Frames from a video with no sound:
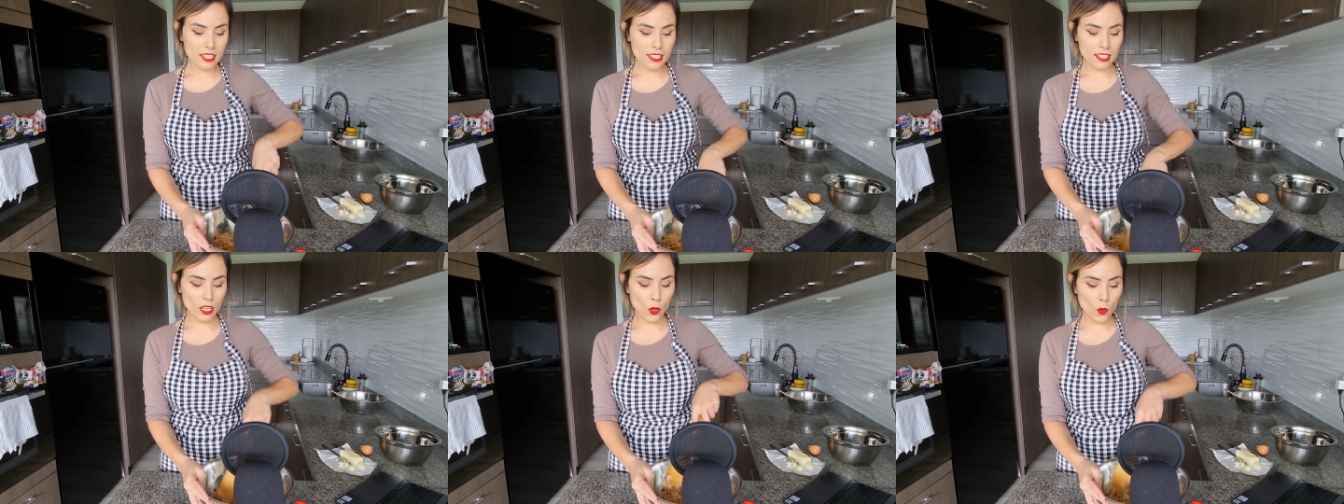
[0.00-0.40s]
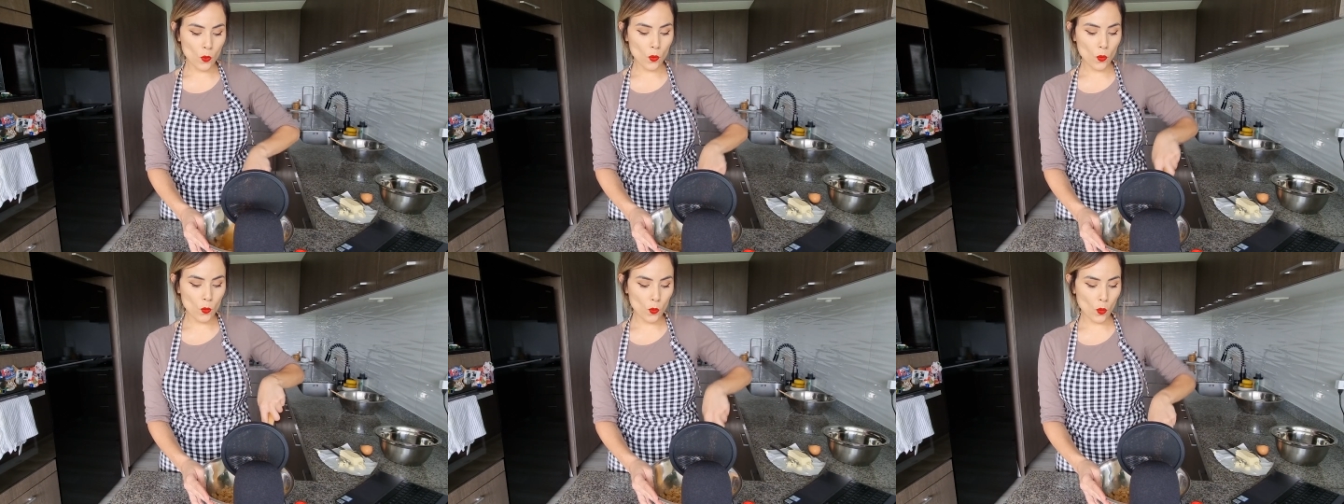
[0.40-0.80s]

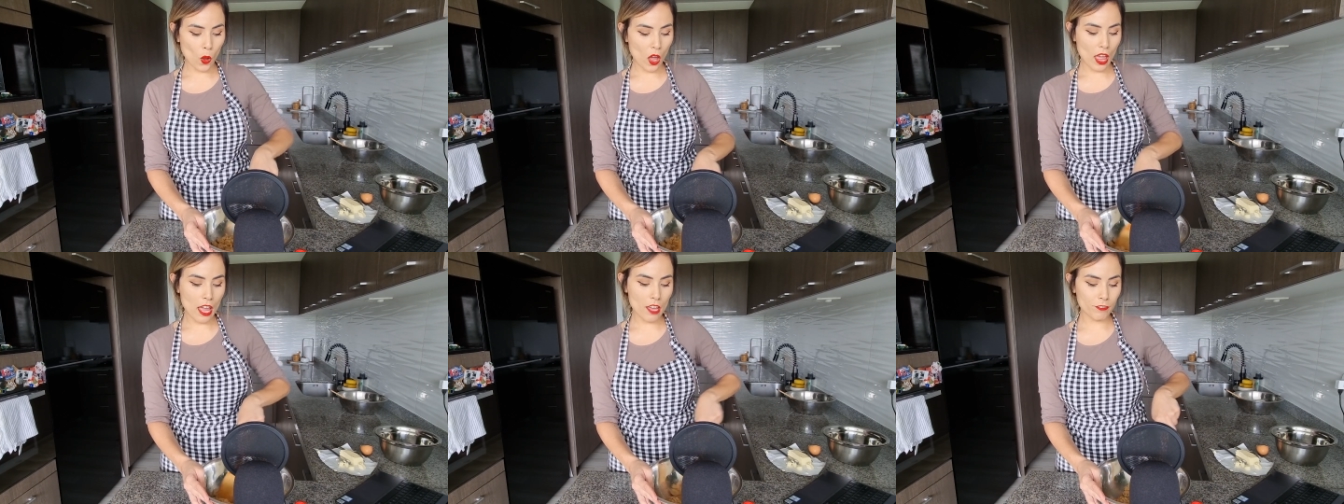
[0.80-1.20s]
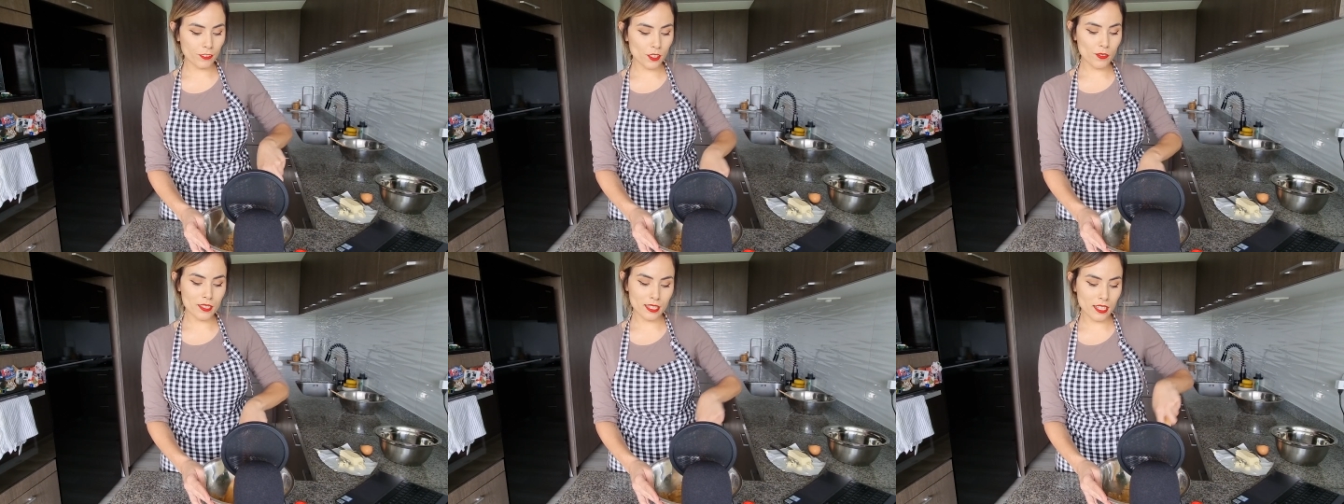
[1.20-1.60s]
So if
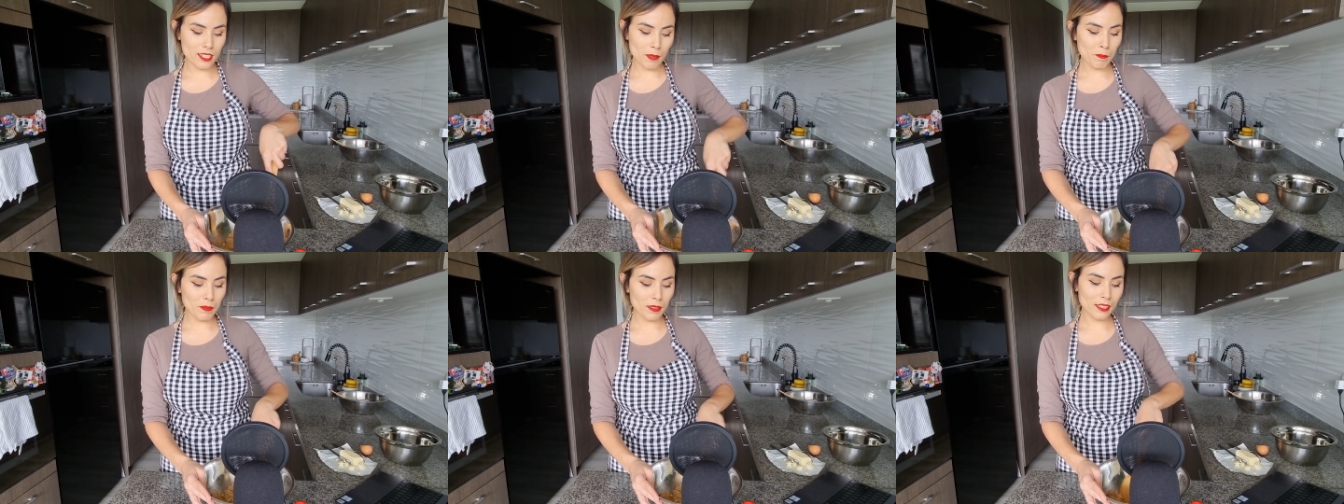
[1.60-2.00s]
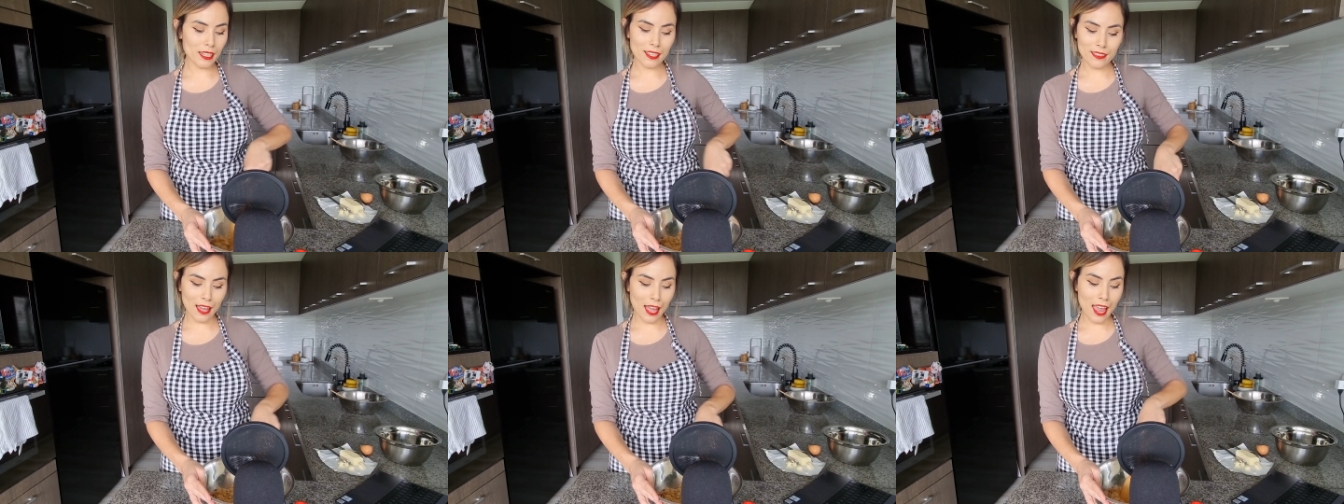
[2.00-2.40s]
you see something
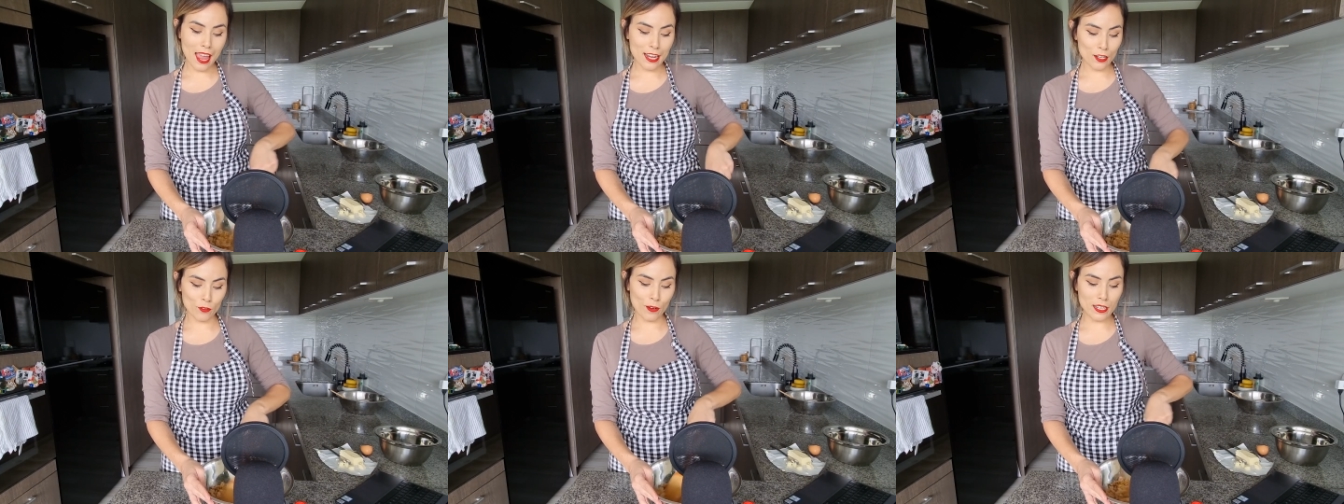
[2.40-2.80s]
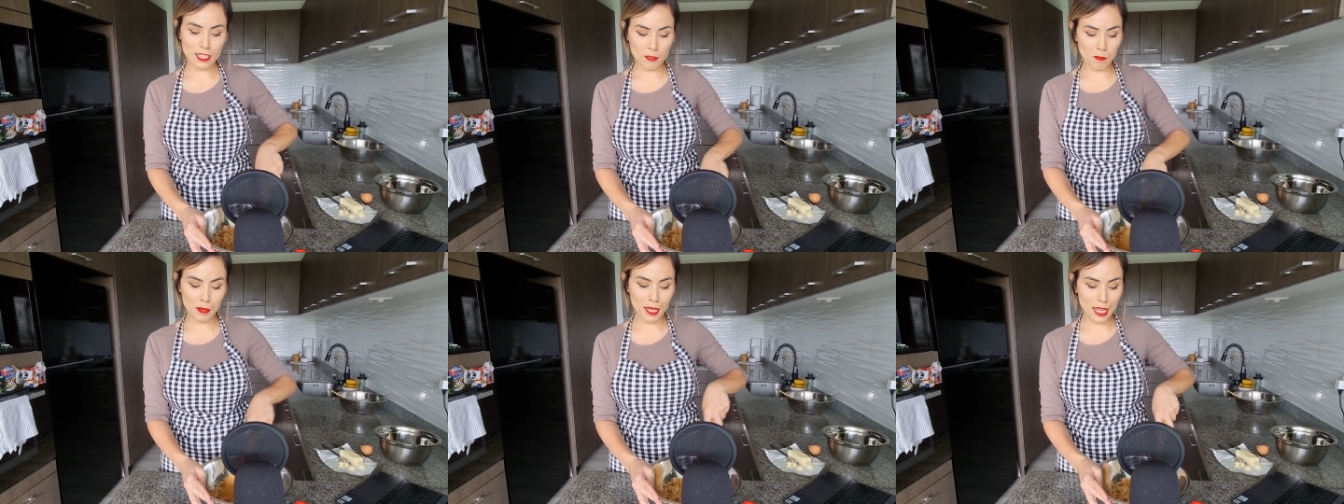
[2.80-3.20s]
like that in a
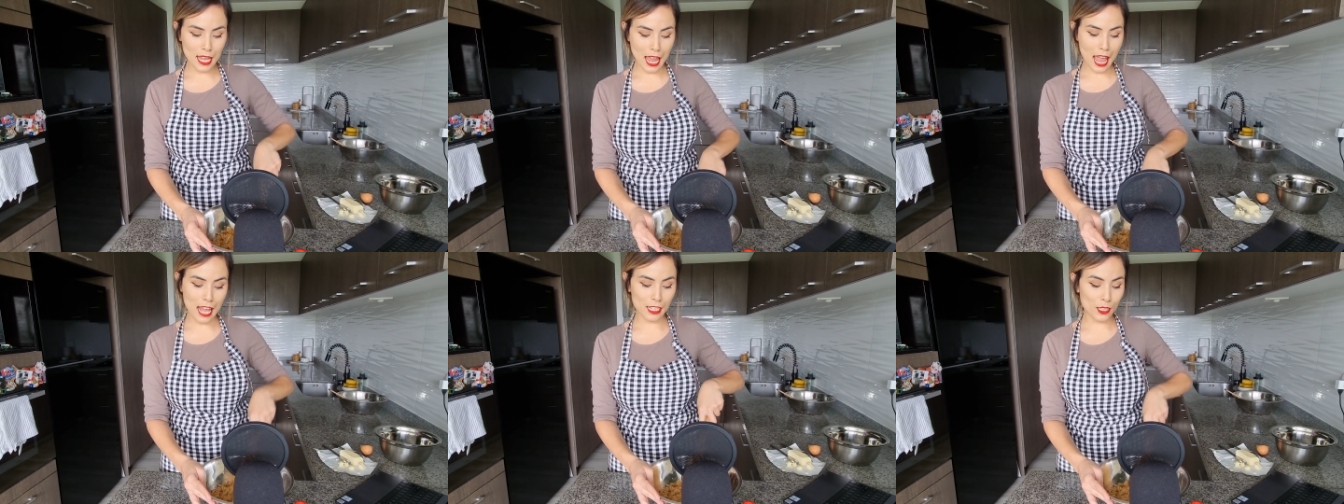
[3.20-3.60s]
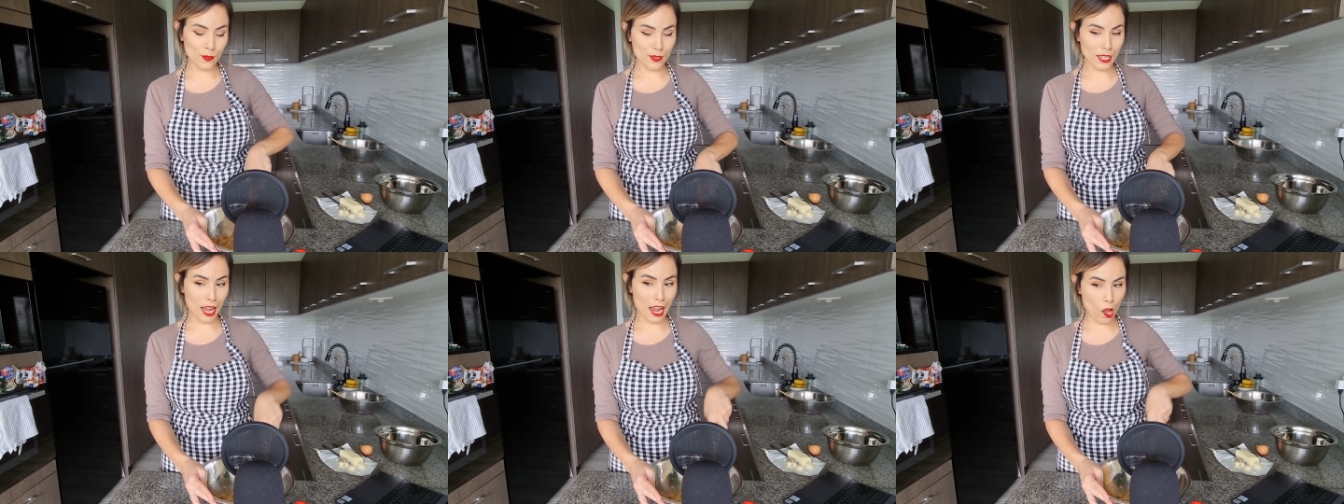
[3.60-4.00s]
recipe and you
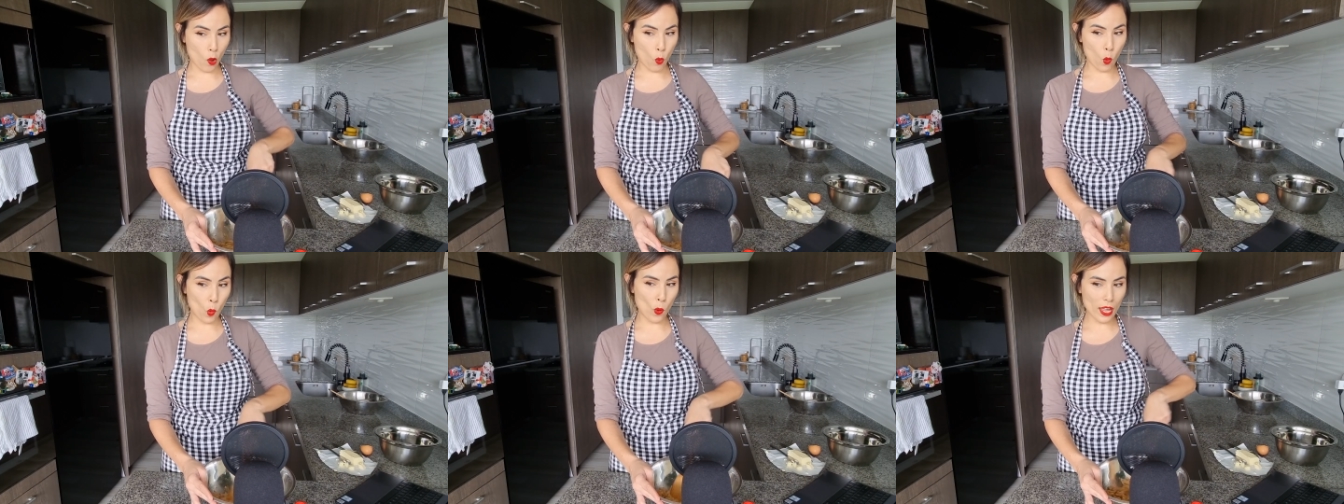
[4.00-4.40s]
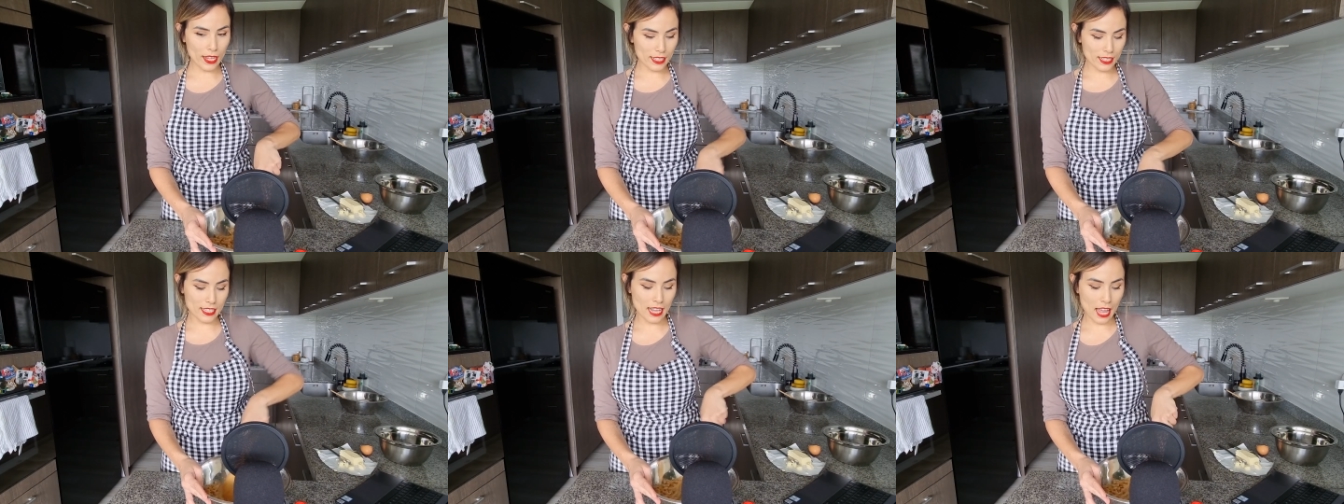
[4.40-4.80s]
say,
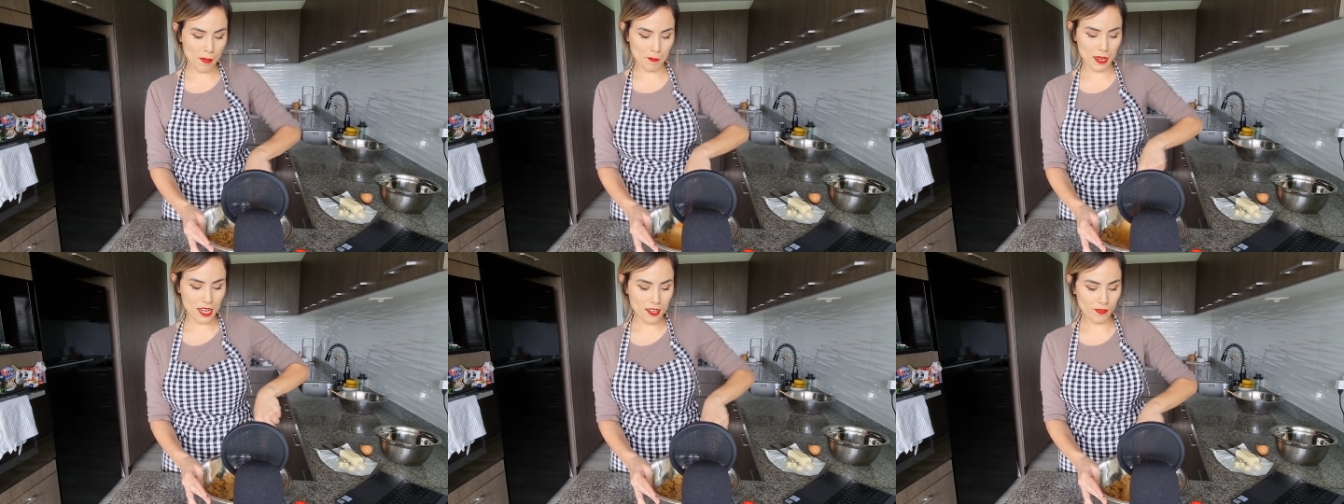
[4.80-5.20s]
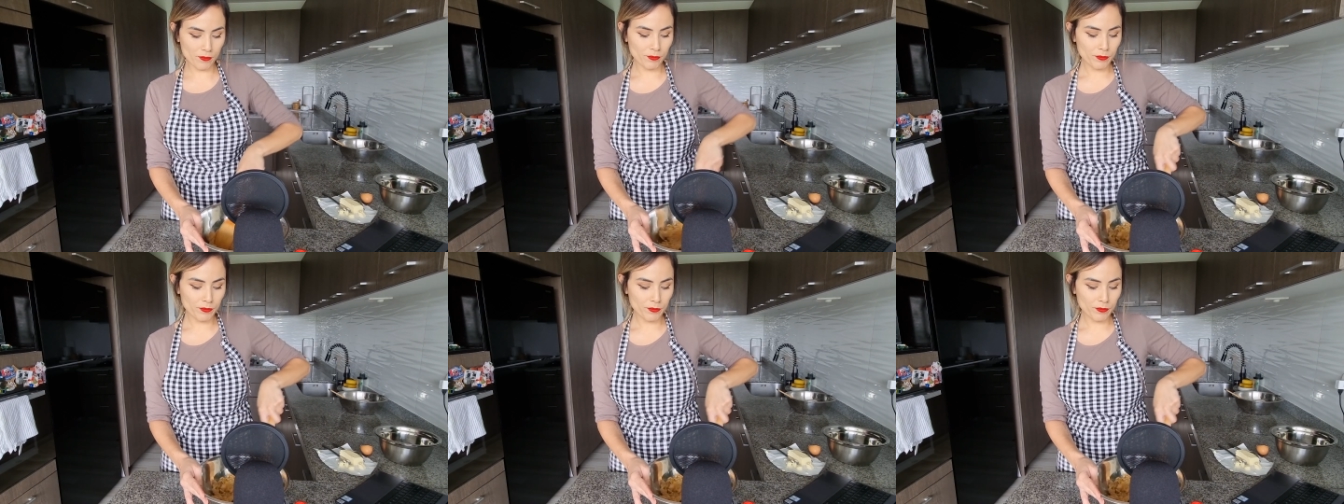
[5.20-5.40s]
what does that mean?